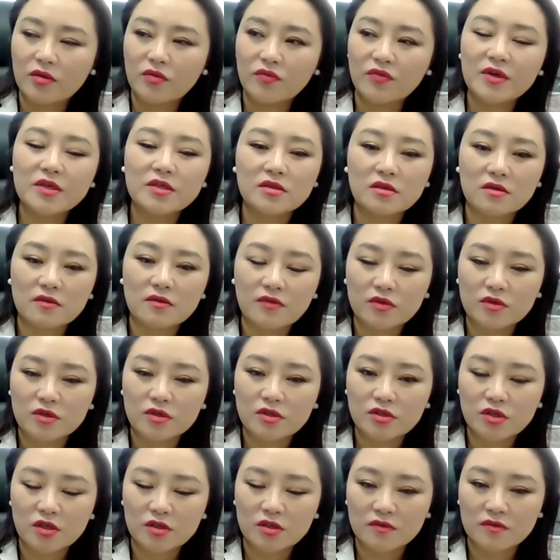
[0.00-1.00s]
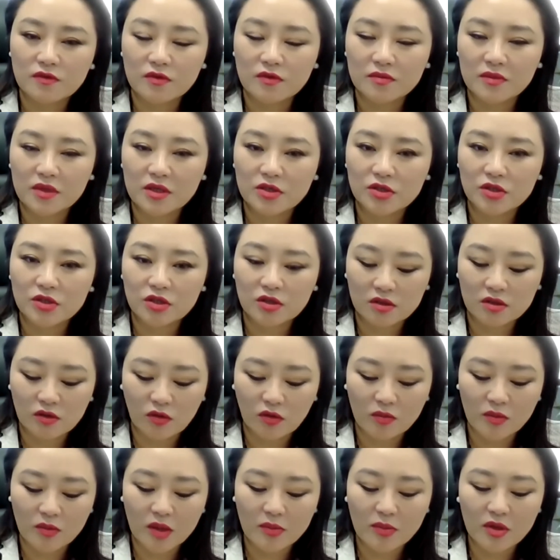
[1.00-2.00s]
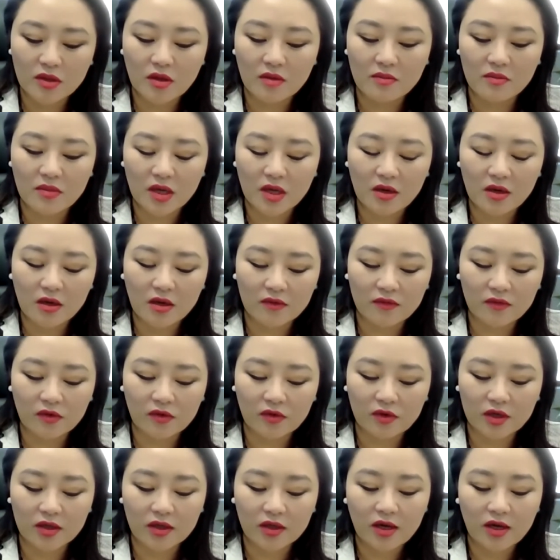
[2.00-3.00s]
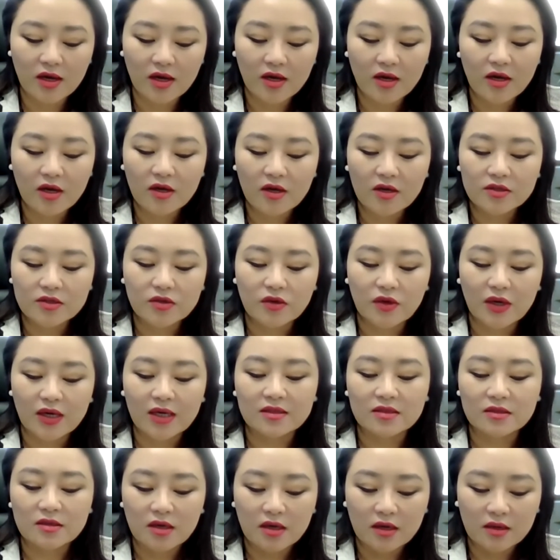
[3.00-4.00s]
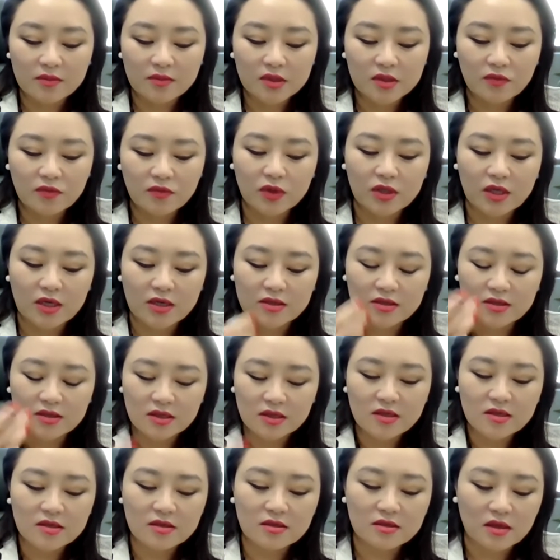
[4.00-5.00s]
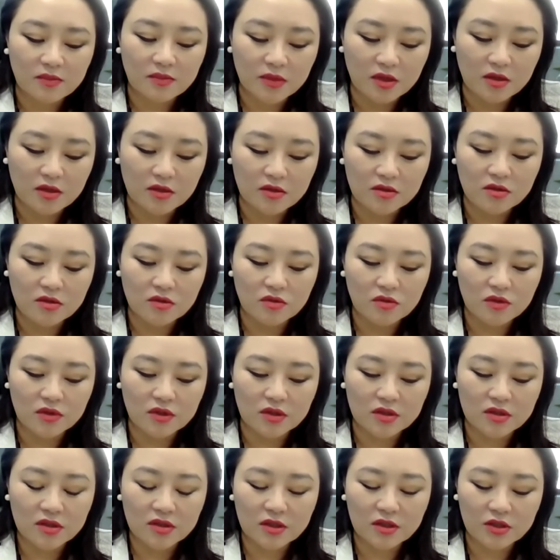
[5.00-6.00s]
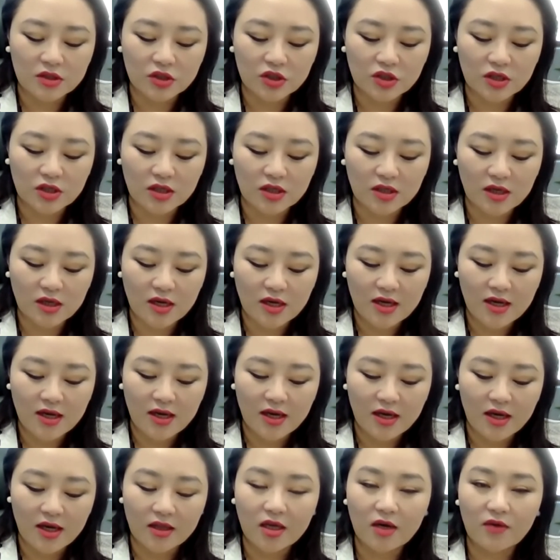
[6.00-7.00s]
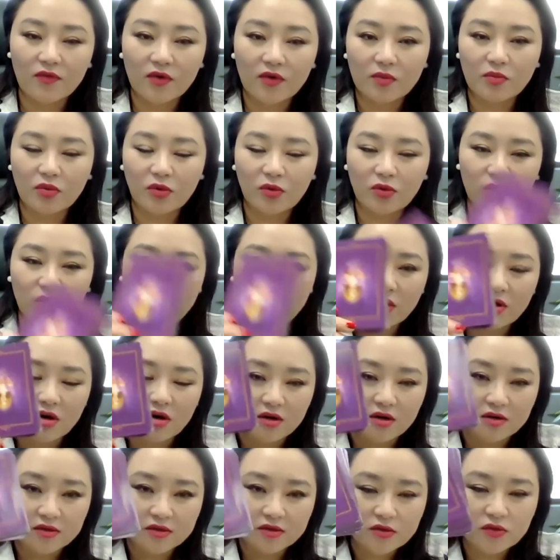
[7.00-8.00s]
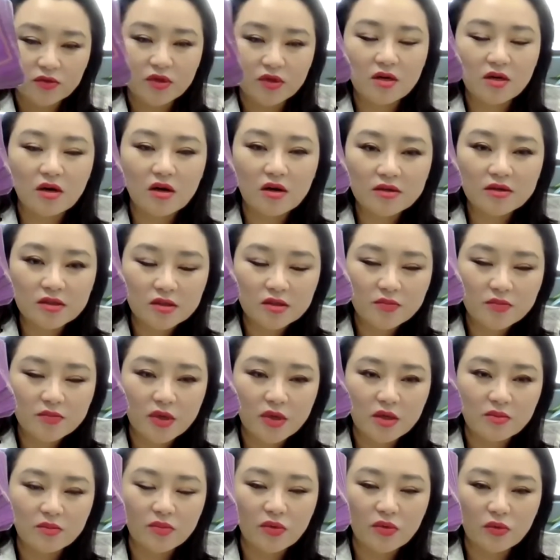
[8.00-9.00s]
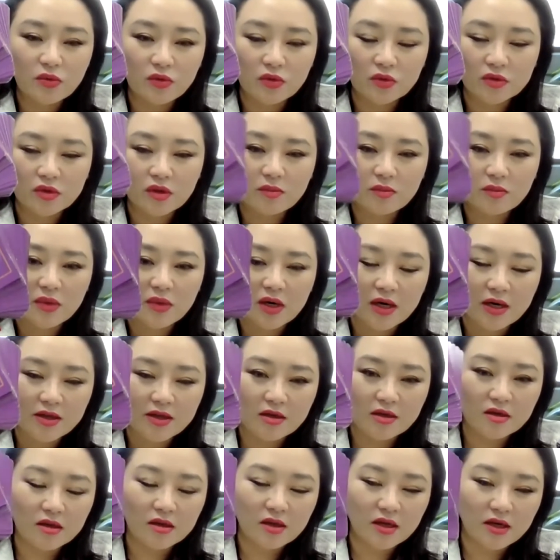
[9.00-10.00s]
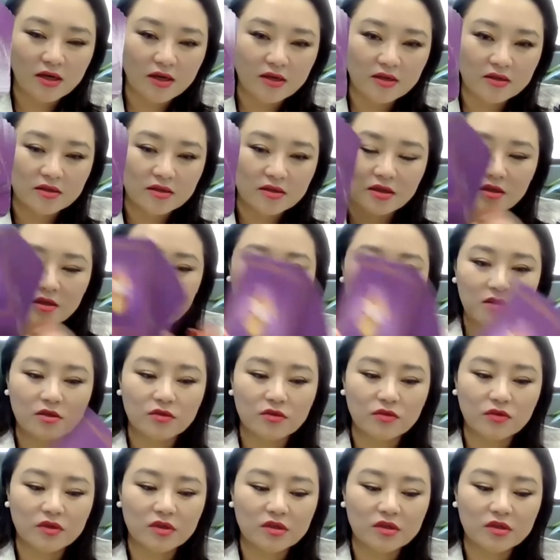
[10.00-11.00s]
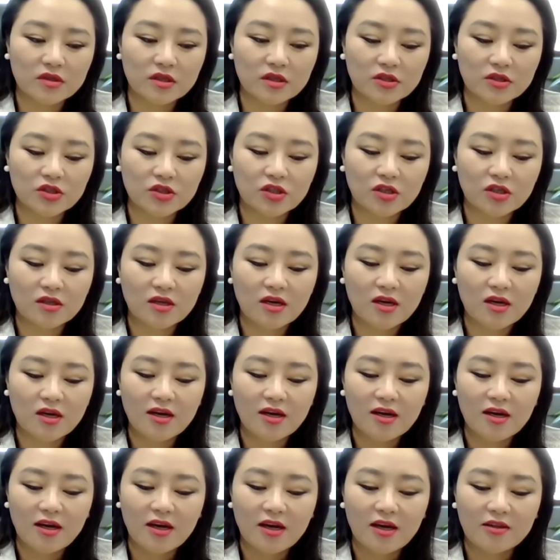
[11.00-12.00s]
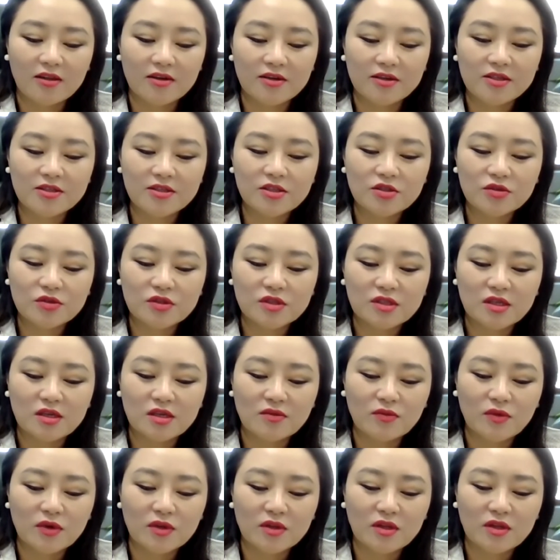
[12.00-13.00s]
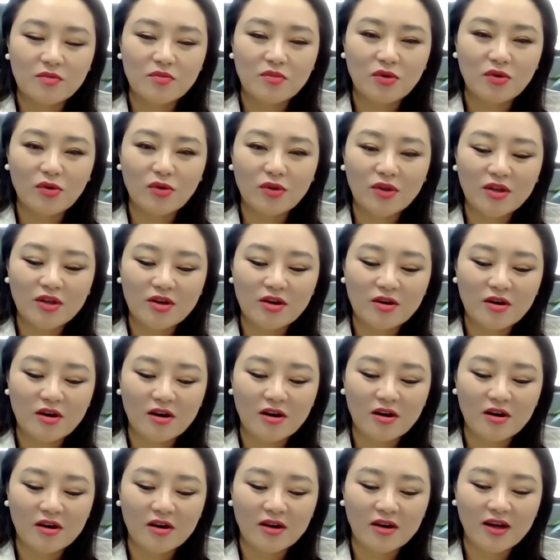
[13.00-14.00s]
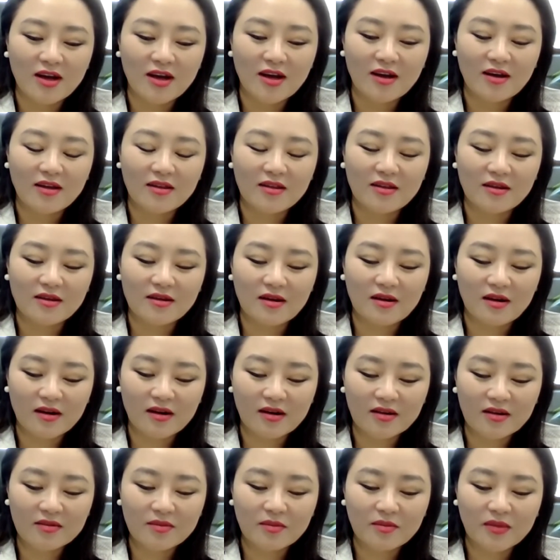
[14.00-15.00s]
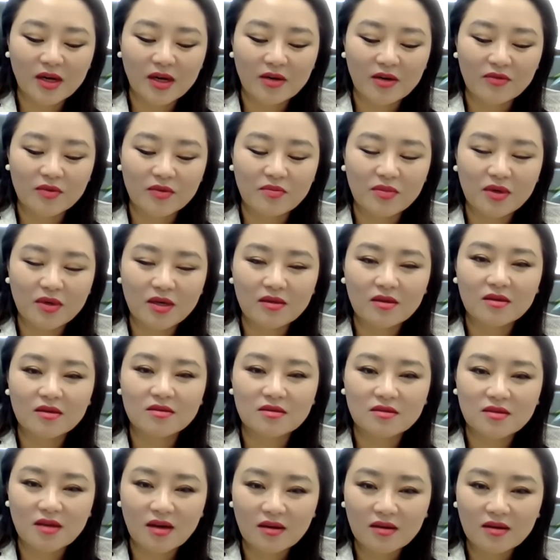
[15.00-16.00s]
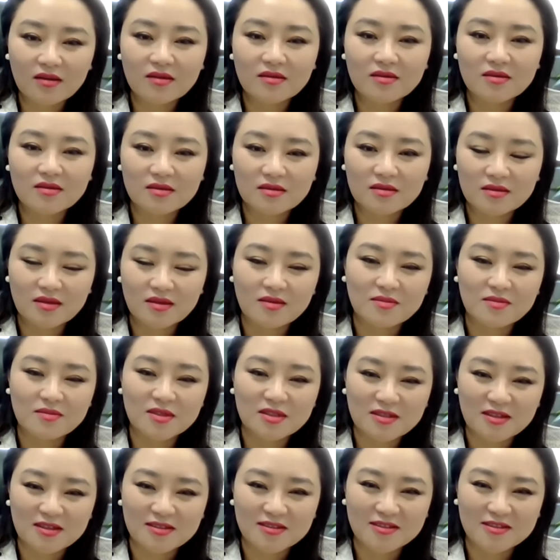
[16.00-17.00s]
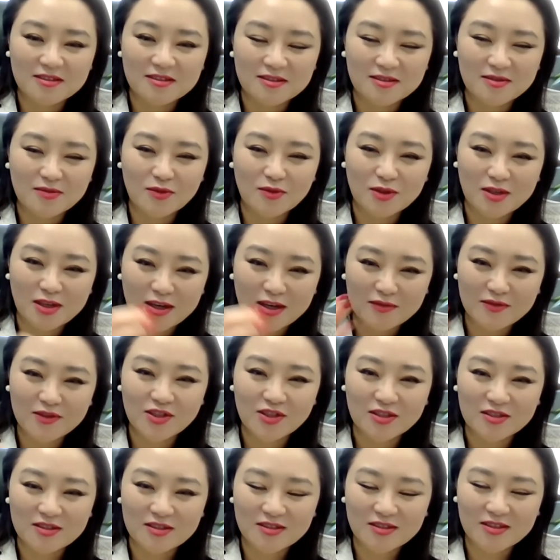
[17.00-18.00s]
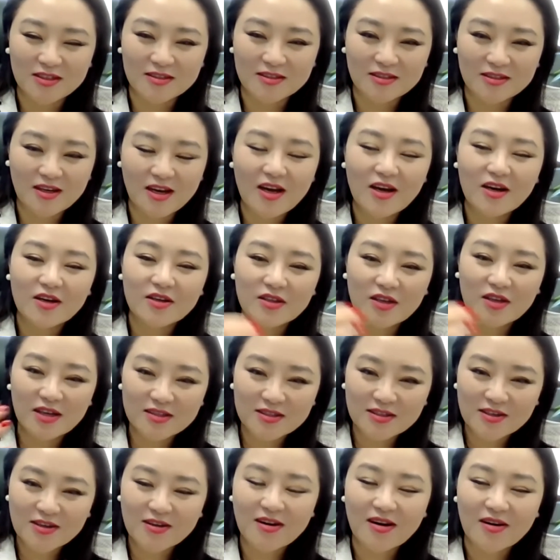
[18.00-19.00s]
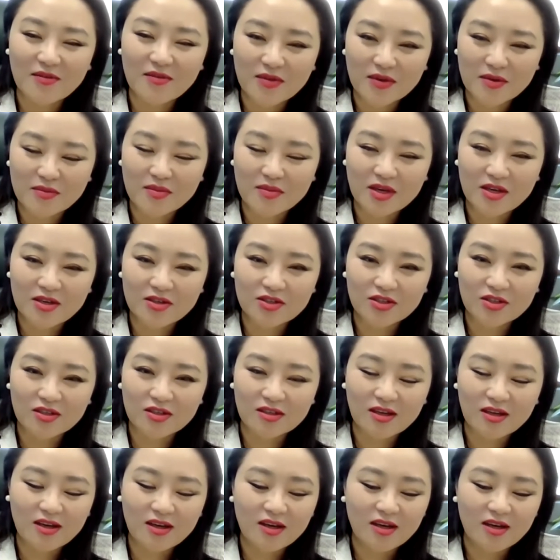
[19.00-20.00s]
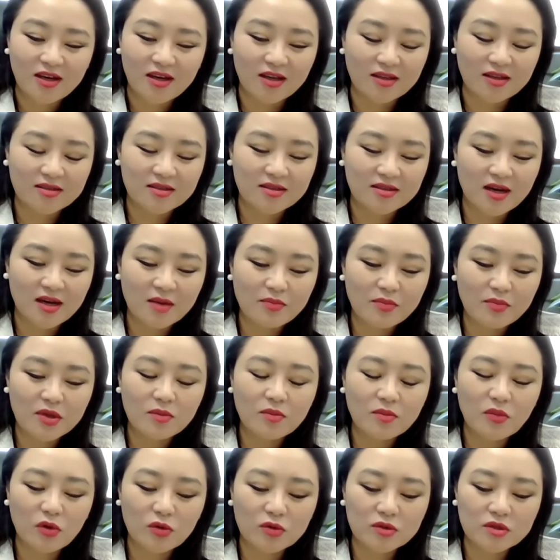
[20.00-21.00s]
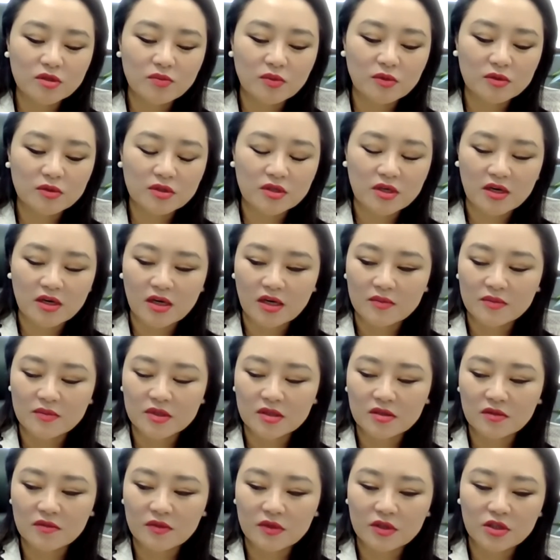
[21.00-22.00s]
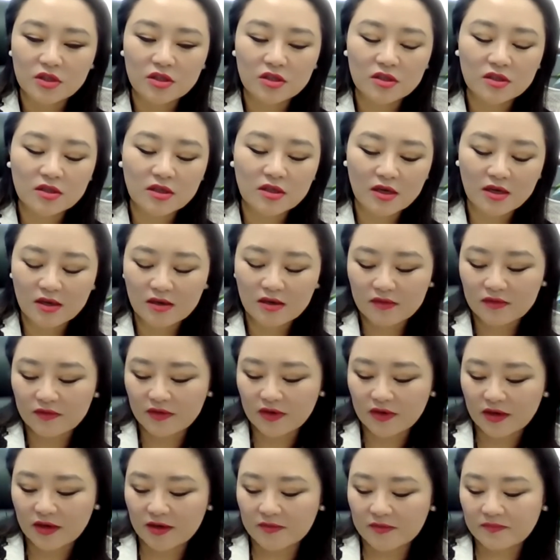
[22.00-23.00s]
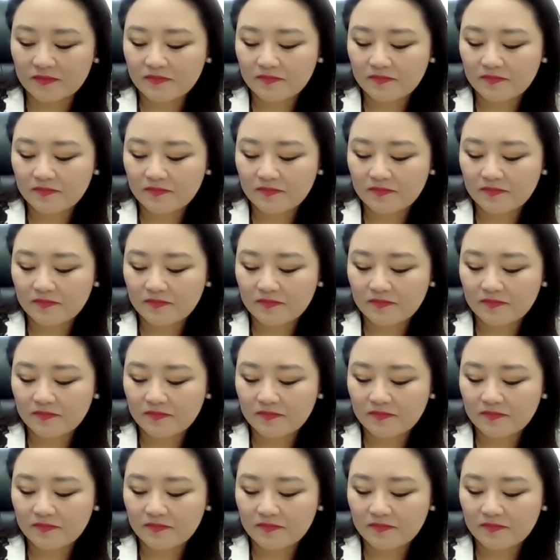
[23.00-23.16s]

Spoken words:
reason for the transformation, or maybe the meaning for it. So at times when I say something during the session, and then we pull the cards, so the cards is being pulled by the client during the session, and they're interesting. When they pull a new card, the card might repeat exactly the same sentence what I've just said as a confirmation, and it's happened multiple times, which is kind of